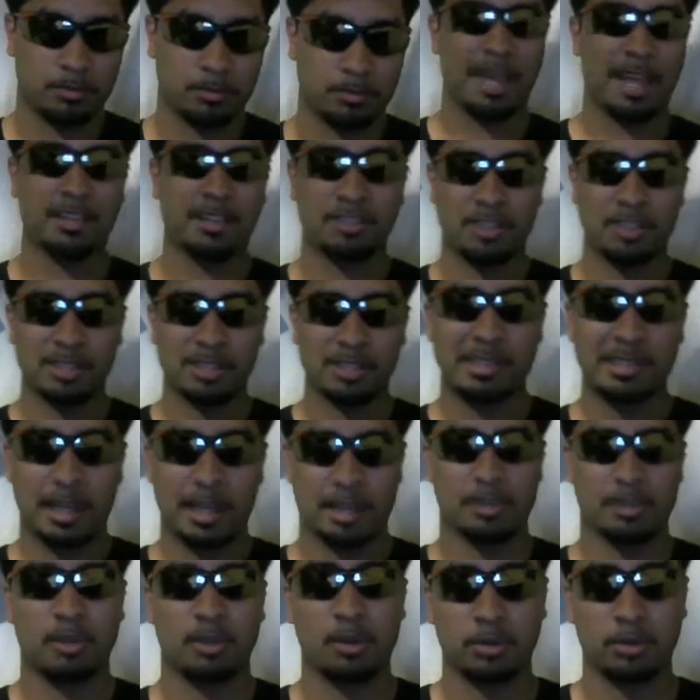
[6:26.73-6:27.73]
And just
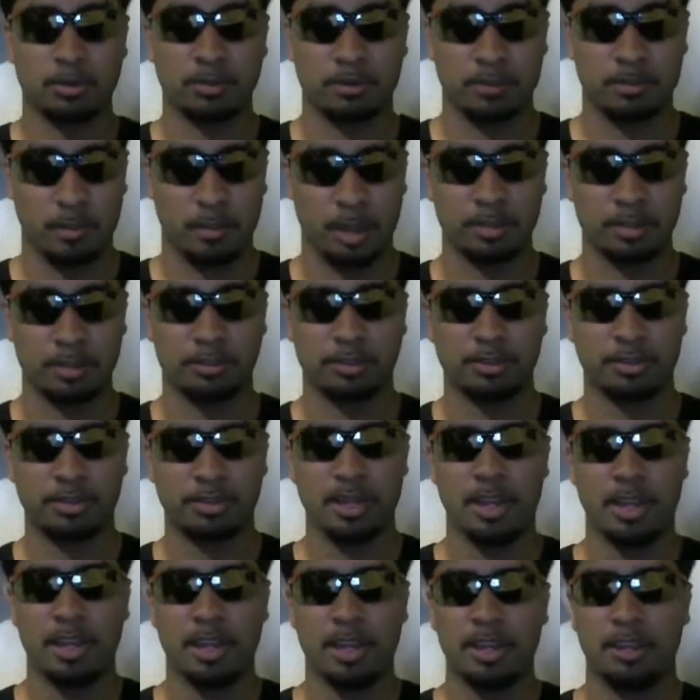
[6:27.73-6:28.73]
like those monsters,
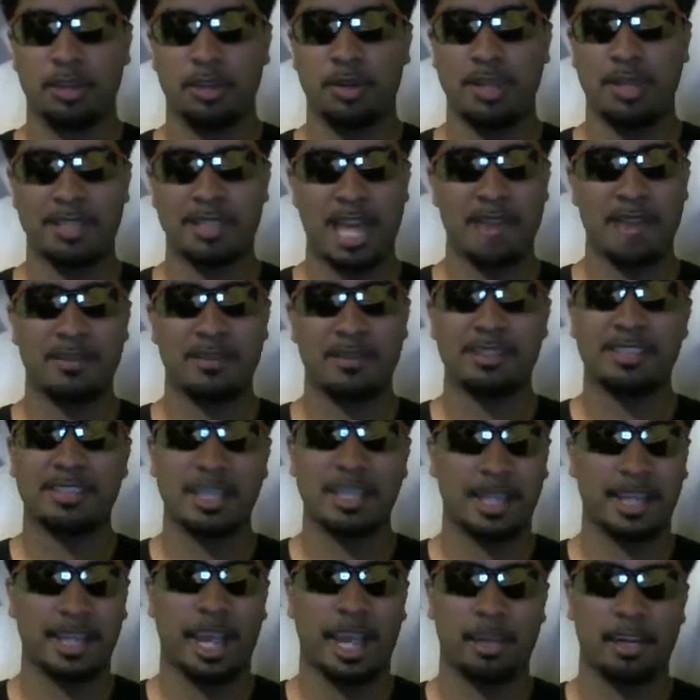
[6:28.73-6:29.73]
you need to have a
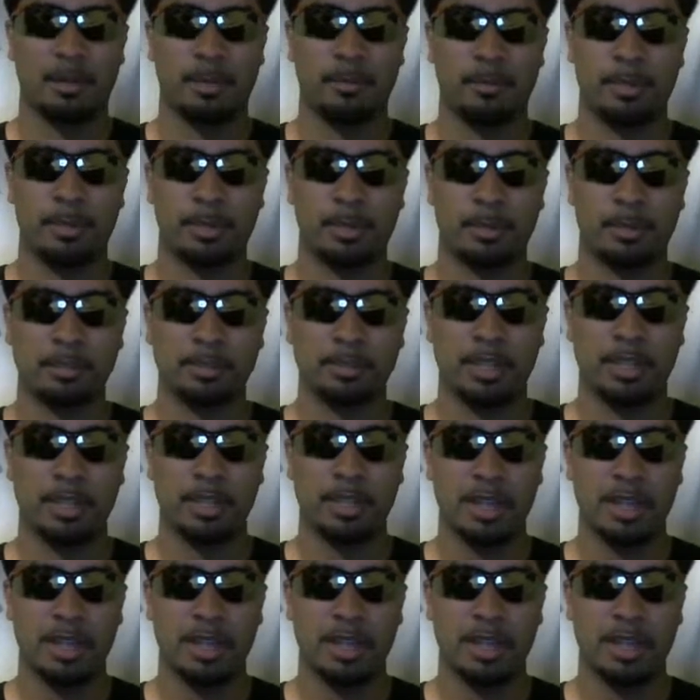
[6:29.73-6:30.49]
dedicated build